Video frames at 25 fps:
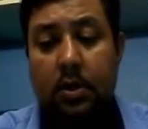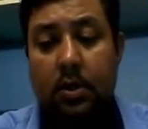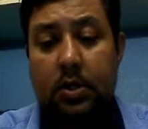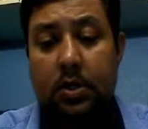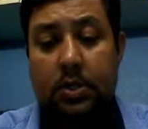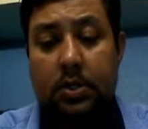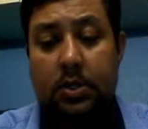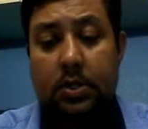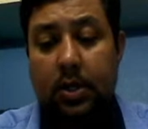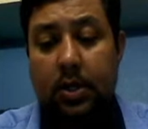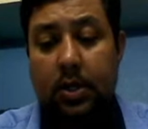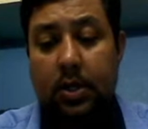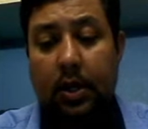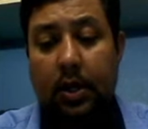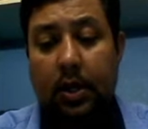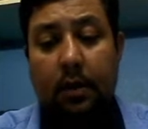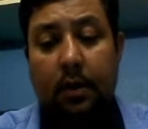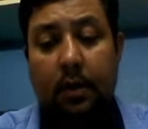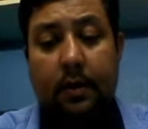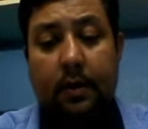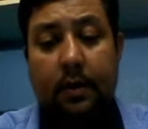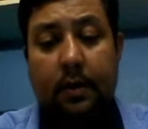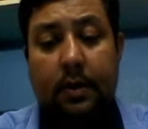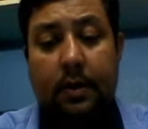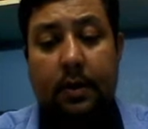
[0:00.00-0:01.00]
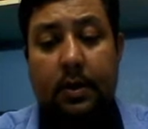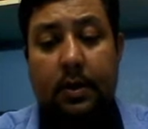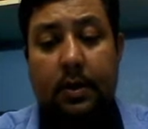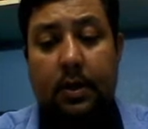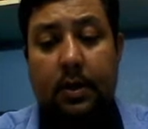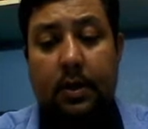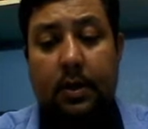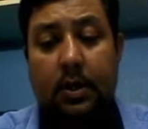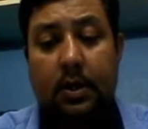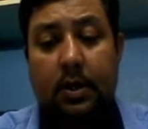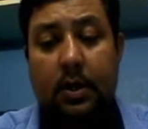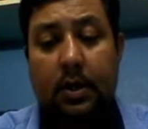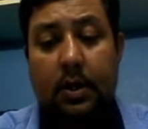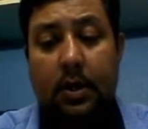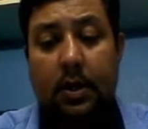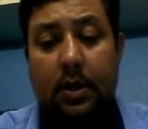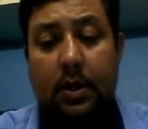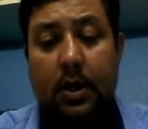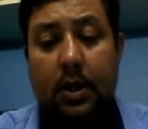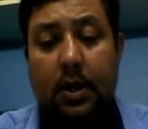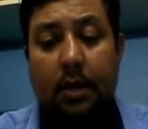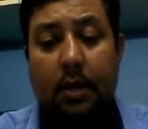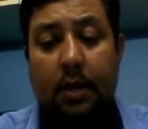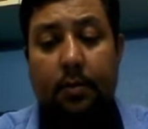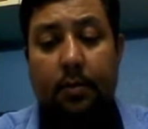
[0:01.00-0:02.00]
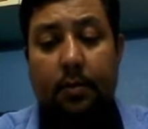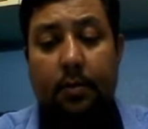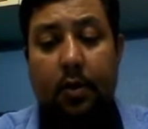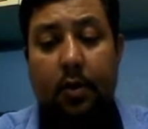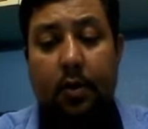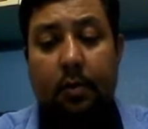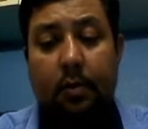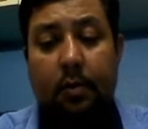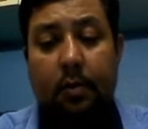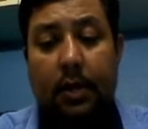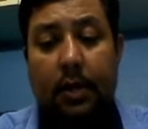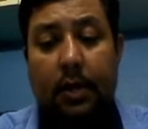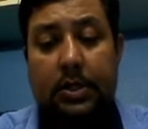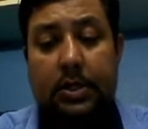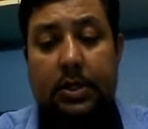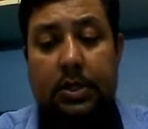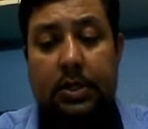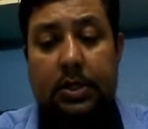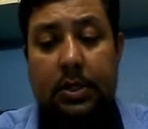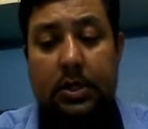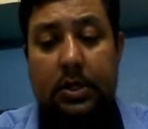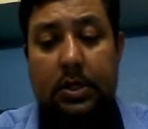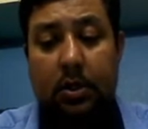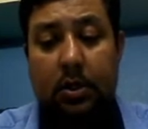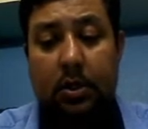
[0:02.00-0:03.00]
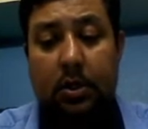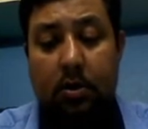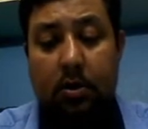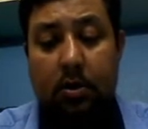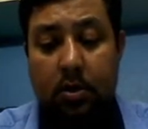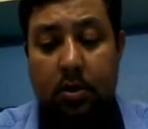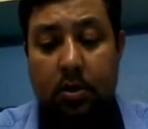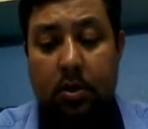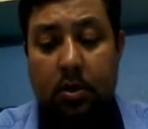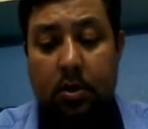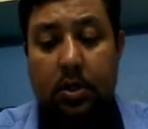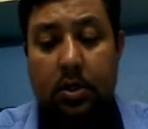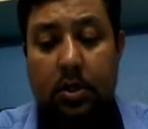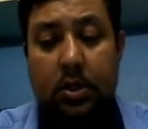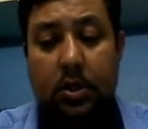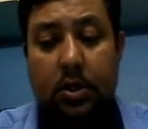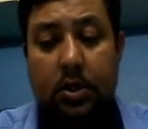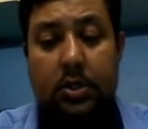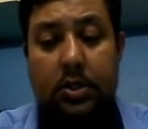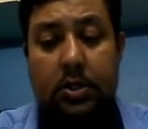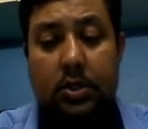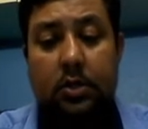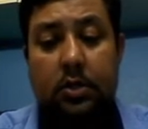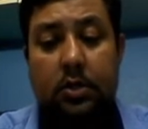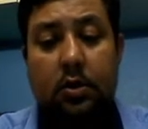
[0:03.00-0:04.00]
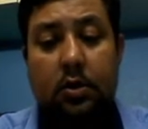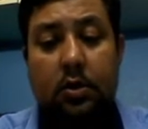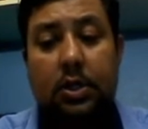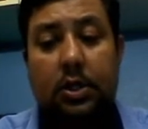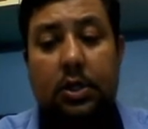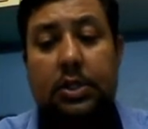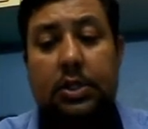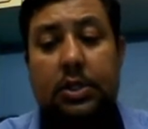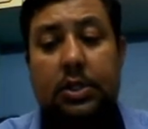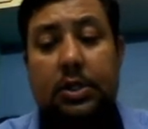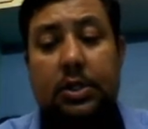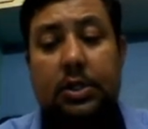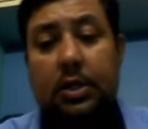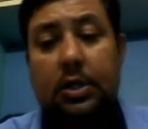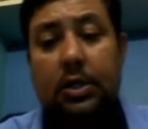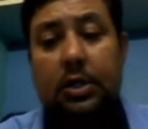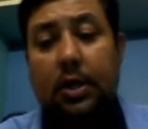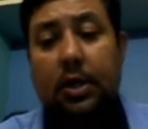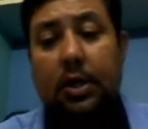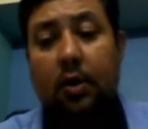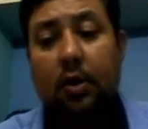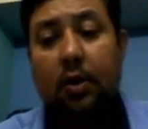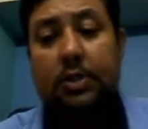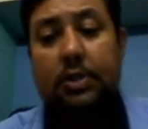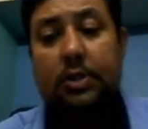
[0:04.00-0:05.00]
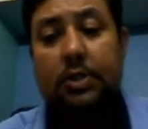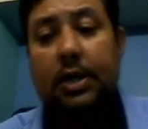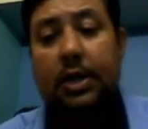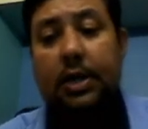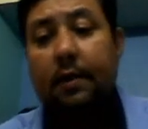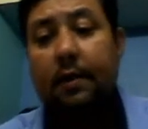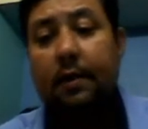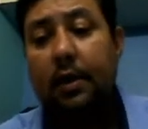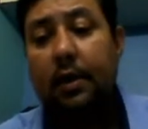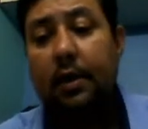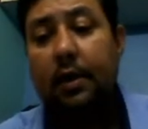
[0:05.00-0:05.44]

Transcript: sorry, employee master. So these records have